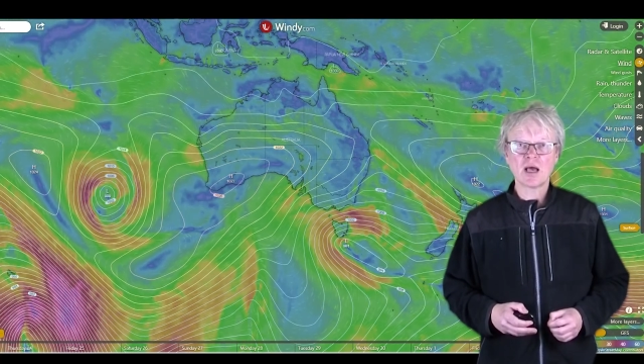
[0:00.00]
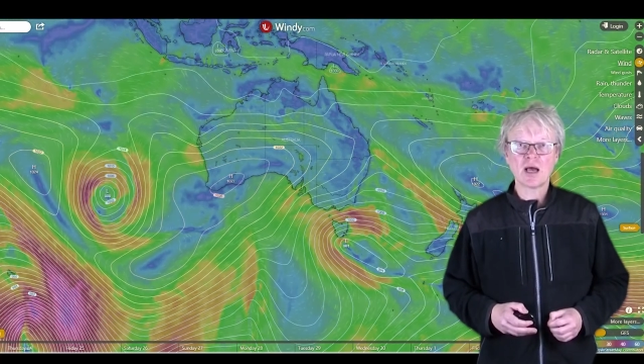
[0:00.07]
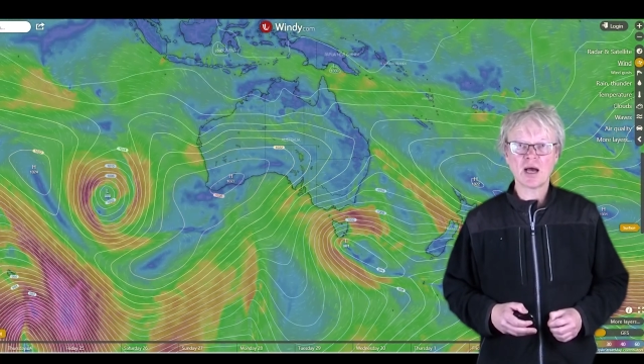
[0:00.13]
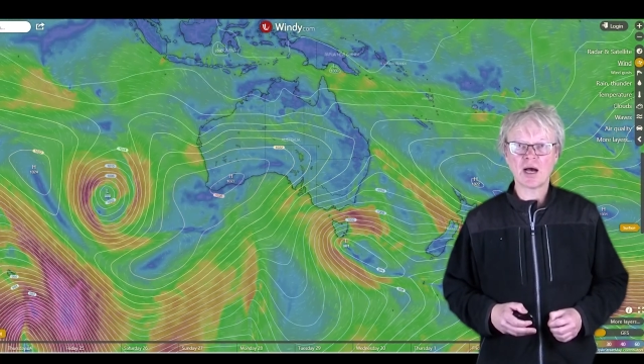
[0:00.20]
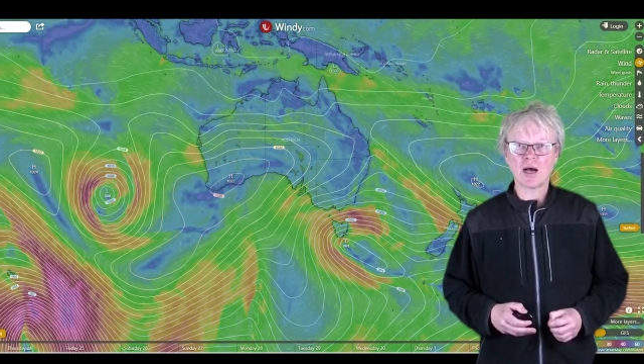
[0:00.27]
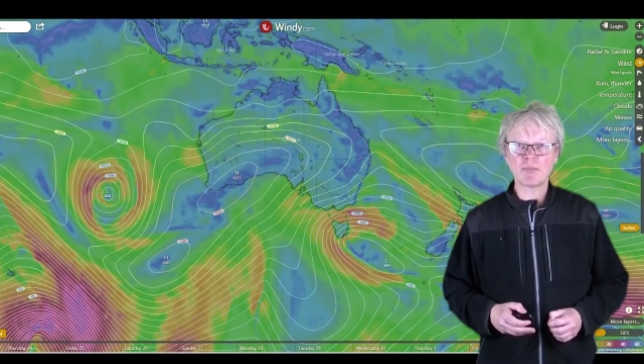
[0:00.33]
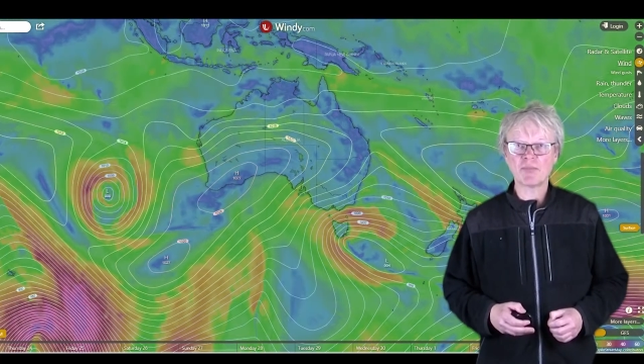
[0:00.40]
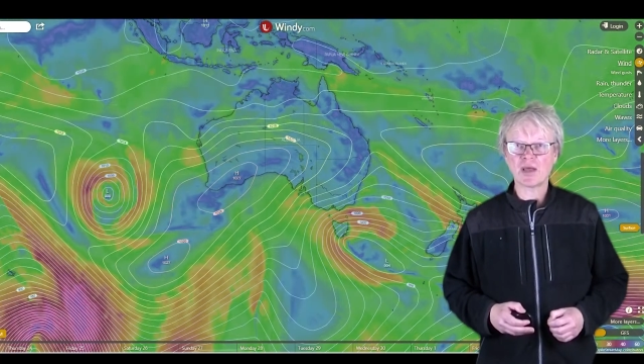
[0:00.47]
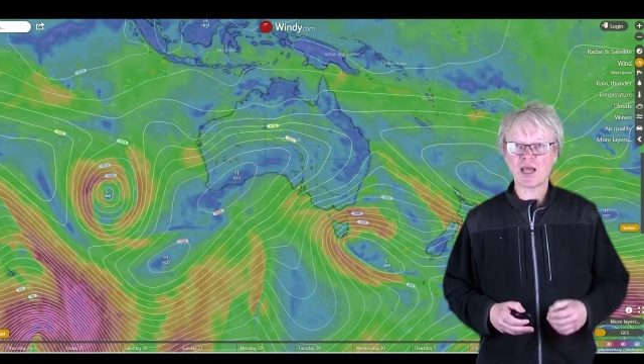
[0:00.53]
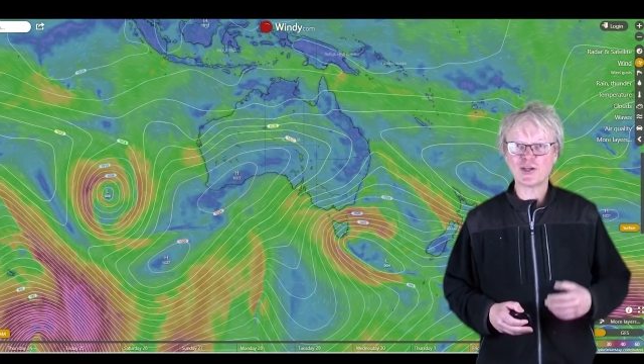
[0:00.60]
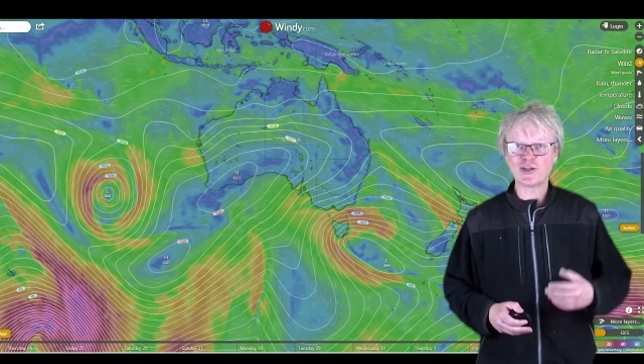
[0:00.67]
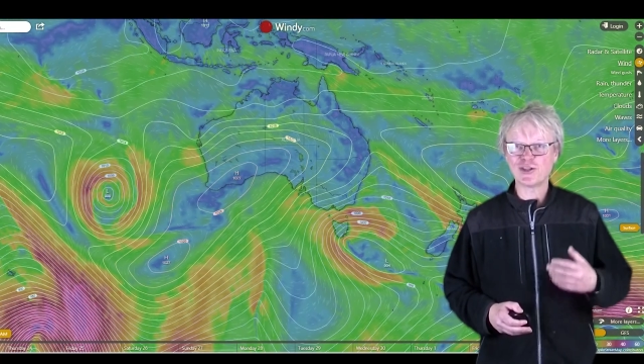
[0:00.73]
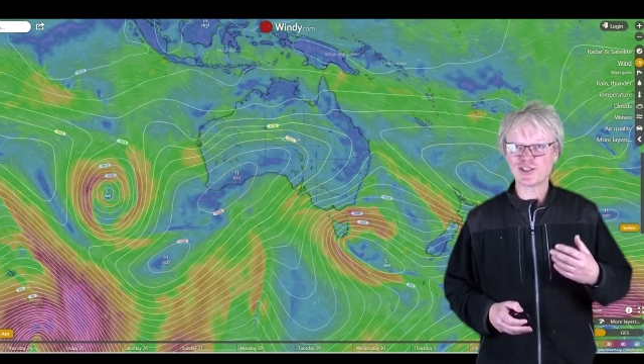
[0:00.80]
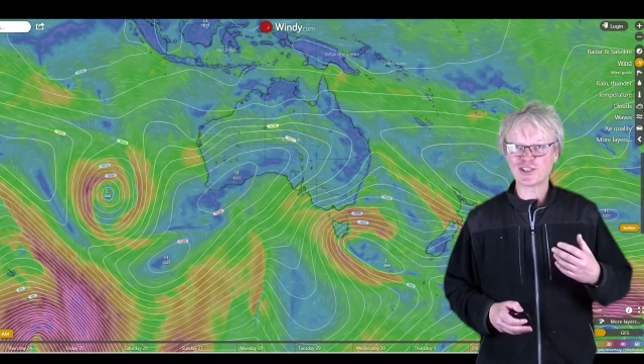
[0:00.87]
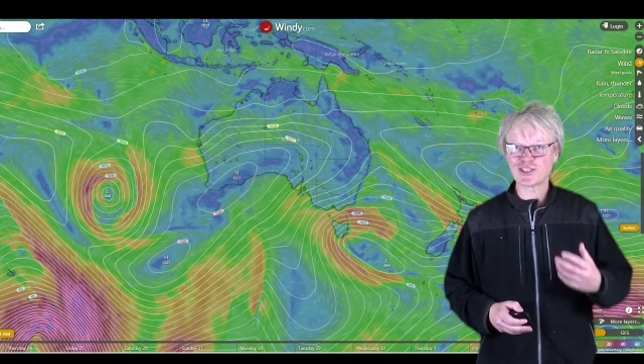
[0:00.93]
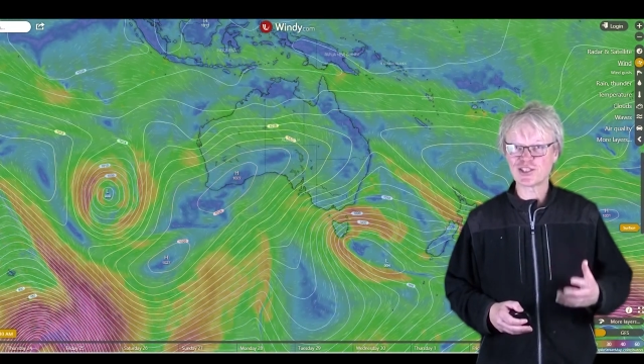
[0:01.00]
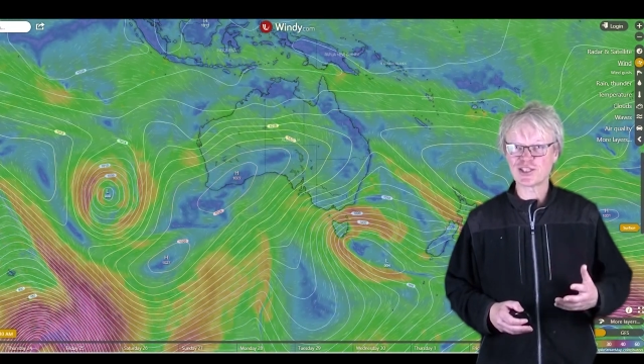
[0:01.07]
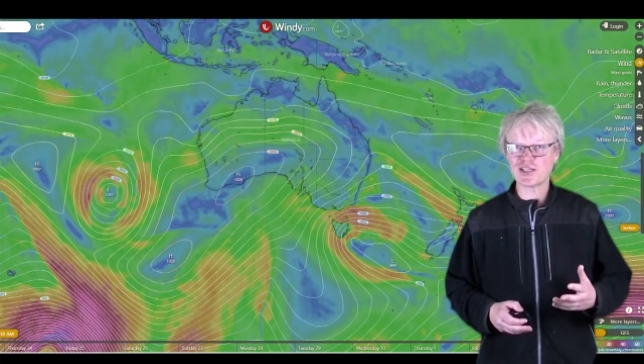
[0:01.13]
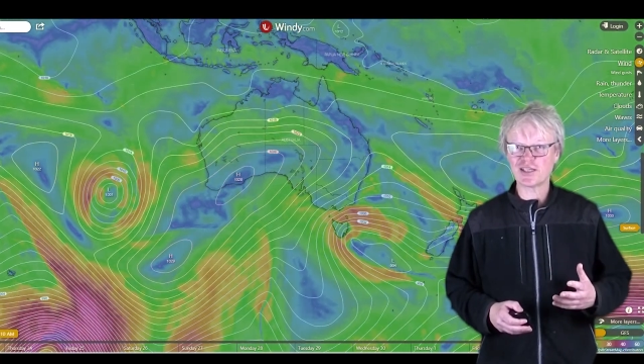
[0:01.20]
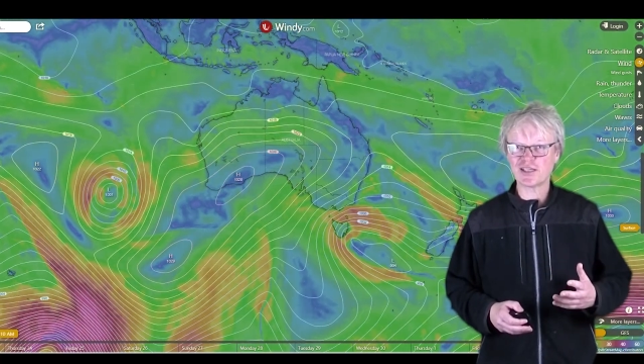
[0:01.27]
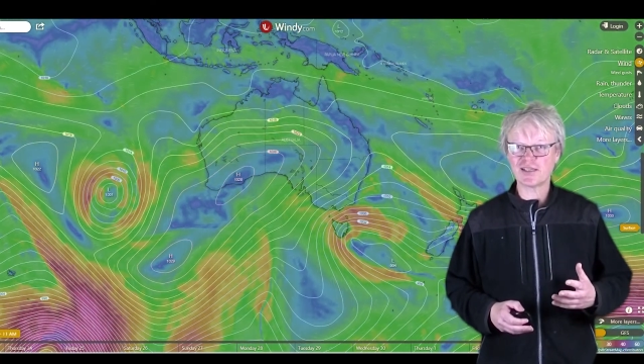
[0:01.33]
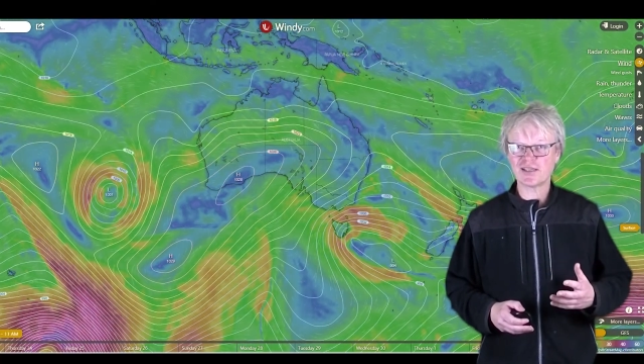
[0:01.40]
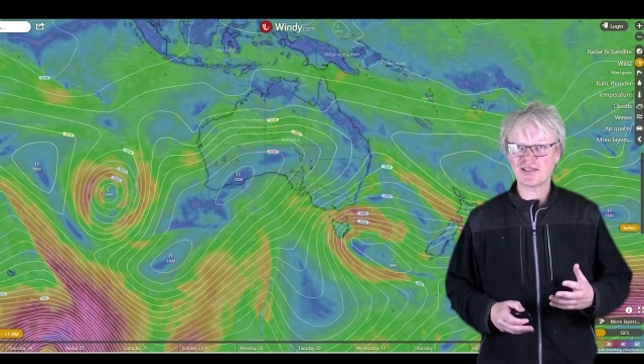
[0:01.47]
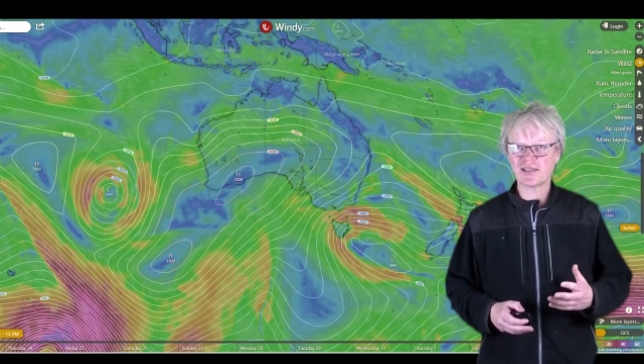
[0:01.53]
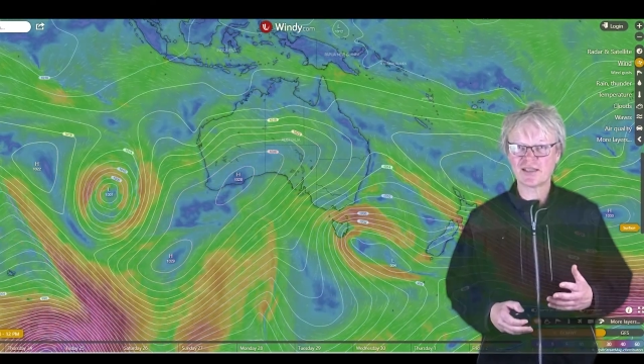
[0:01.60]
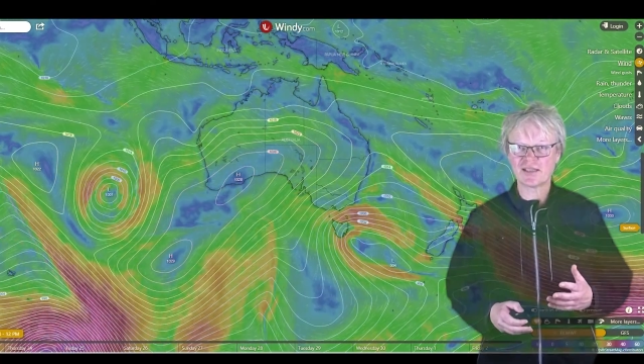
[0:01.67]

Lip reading: and you can see